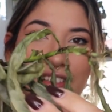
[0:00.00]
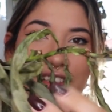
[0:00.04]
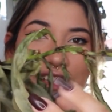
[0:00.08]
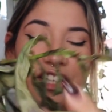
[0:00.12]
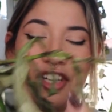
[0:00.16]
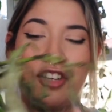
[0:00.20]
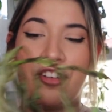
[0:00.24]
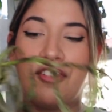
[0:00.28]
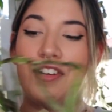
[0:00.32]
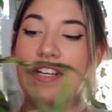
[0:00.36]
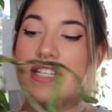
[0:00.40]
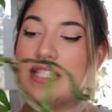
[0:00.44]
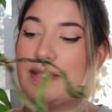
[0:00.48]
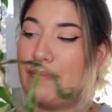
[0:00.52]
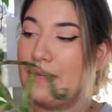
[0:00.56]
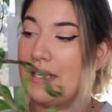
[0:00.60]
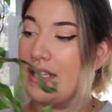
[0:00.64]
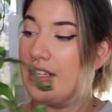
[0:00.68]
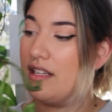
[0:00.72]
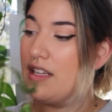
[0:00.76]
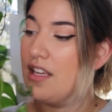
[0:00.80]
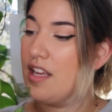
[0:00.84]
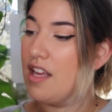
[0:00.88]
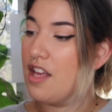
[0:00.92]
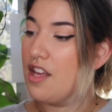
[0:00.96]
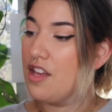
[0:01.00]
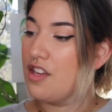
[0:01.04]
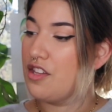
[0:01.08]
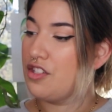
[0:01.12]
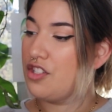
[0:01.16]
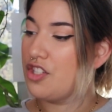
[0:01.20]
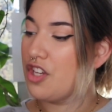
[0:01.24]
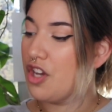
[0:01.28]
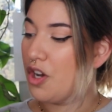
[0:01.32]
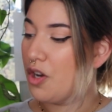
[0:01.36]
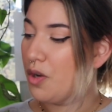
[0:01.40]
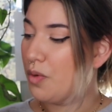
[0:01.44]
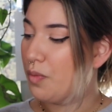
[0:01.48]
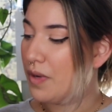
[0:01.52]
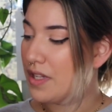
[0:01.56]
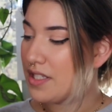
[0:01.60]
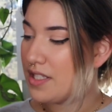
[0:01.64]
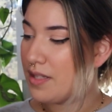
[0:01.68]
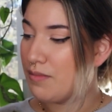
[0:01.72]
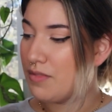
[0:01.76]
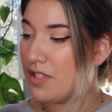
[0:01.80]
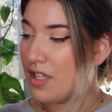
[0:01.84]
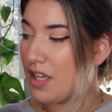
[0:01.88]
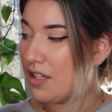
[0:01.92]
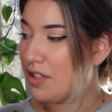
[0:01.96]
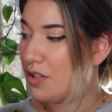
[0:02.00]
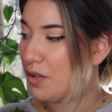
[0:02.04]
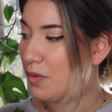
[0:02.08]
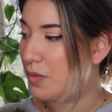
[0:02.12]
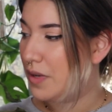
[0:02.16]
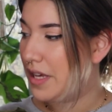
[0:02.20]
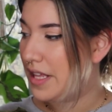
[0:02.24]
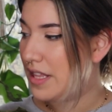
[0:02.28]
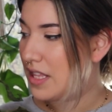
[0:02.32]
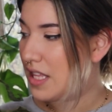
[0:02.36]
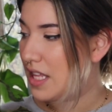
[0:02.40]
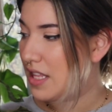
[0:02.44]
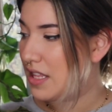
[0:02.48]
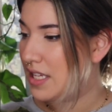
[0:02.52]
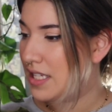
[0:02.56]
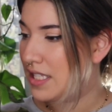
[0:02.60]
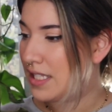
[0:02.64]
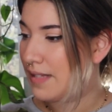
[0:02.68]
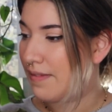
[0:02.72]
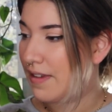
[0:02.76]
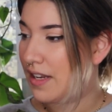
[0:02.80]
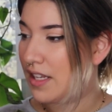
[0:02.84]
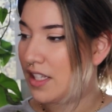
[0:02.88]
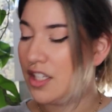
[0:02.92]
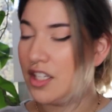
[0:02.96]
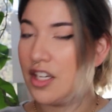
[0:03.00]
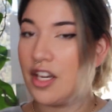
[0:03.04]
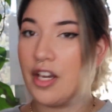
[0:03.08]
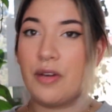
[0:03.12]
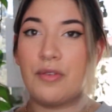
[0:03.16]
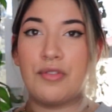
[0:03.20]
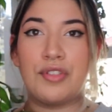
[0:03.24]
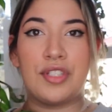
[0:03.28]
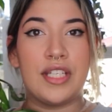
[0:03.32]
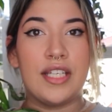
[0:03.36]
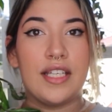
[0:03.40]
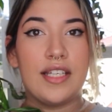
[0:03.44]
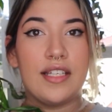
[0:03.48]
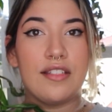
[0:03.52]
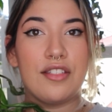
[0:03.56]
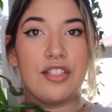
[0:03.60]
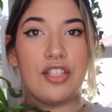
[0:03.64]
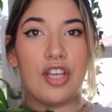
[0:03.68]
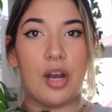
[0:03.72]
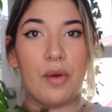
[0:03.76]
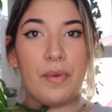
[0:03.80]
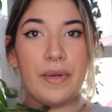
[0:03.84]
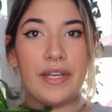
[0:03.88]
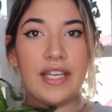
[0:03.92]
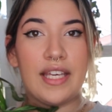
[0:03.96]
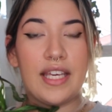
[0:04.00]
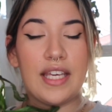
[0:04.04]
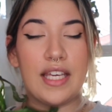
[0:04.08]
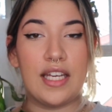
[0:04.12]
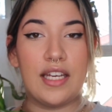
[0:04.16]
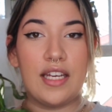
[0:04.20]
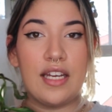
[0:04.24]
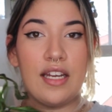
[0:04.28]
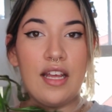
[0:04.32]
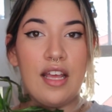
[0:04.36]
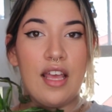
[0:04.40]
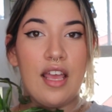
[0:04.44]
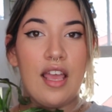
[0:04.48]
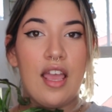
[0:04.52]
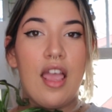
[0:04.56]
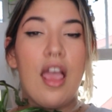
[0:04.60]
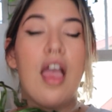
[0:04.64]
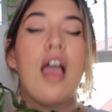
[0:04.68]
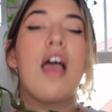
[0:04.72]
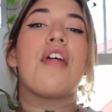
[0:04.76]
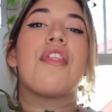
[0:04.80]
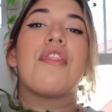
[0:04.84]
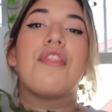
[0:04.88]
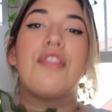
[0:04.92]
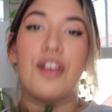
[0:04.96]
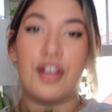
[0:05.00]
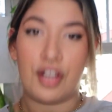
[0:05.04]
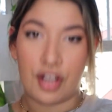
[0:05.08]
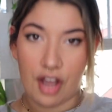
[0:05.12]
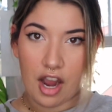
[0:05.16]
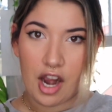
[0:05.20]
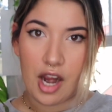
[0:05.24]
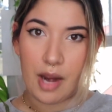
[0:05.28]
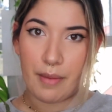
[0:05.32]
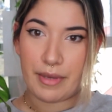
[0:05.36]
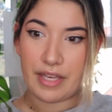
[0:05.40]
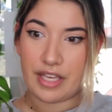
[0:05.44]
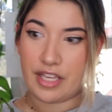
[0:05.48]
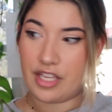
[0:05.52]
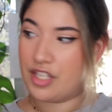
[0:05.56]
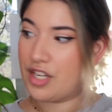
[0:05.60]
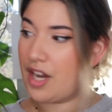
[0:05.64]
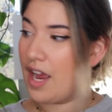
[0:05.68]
crispy. So once I'm done with this video, she is going in the garbage.